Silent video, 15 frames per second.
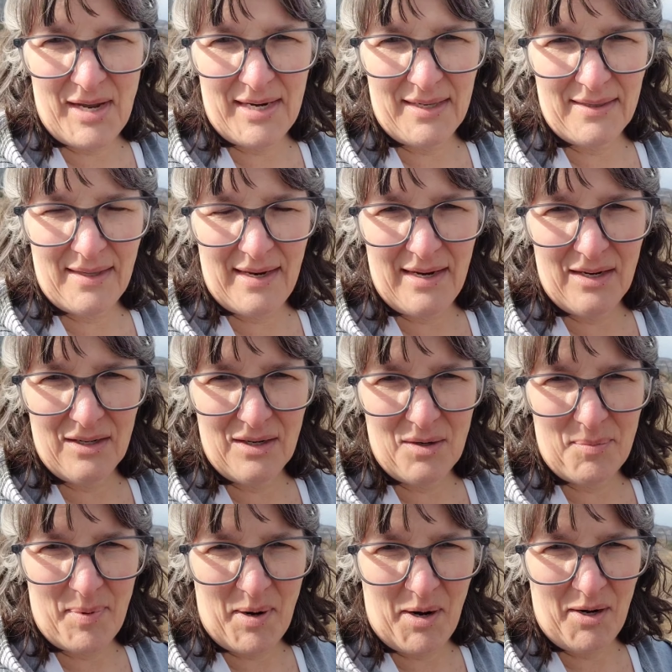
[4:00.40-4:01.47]
granite layer
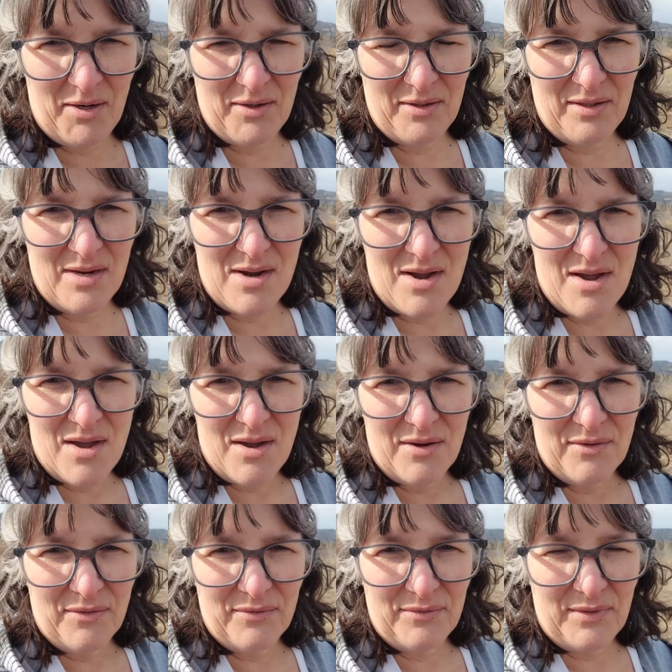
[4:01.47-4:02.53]
apart
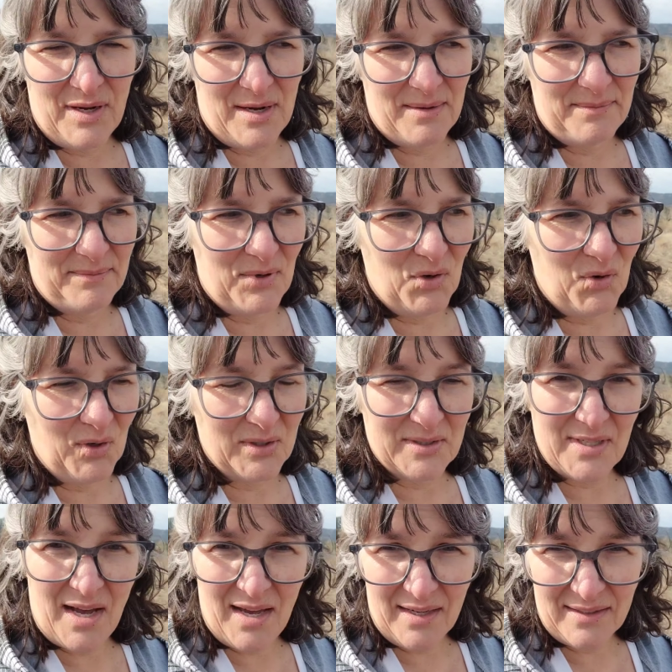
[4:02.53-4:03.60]

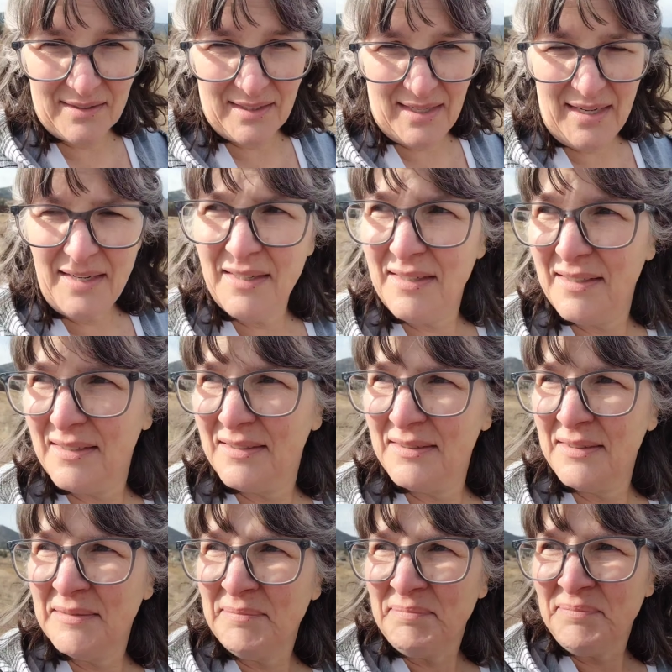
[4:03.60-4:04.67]
horizontally,
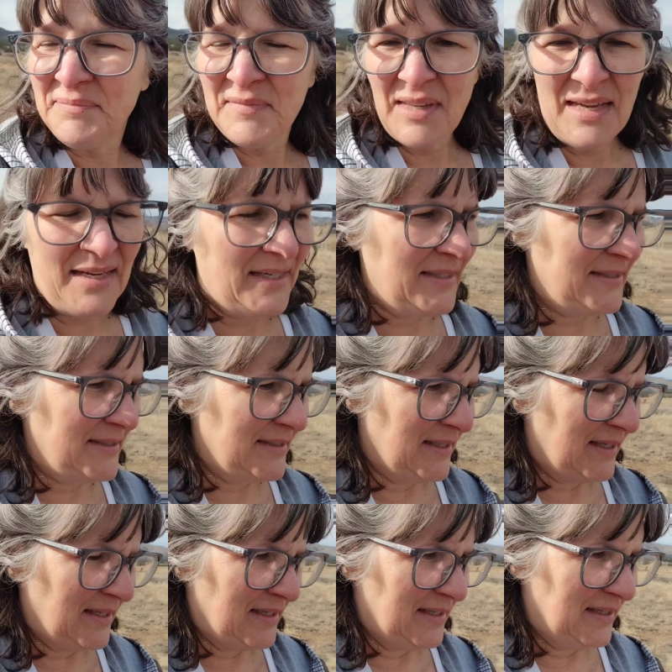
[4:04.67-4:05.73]
and
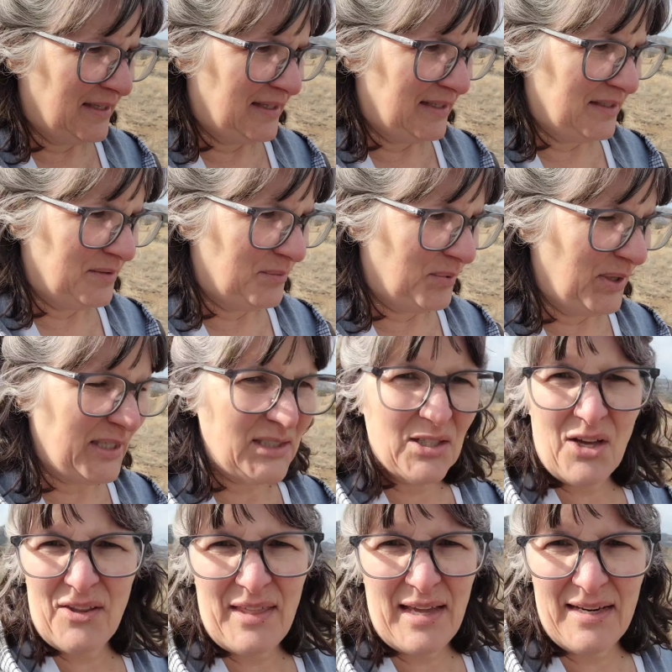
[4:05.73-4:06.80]
brings
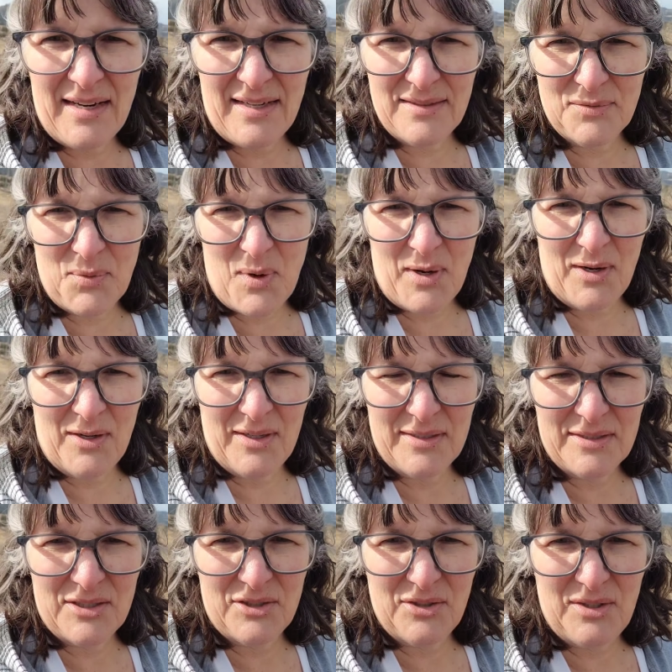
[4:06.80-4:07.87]
all that nice water
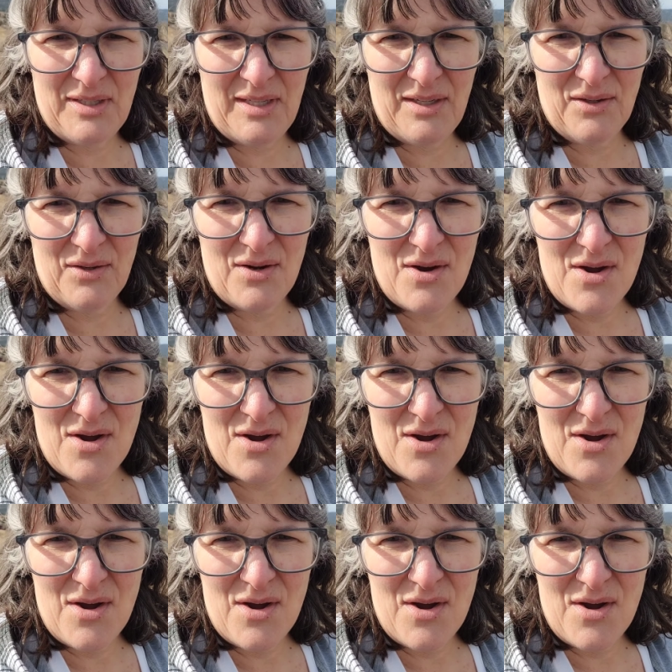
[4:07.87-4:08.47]
into the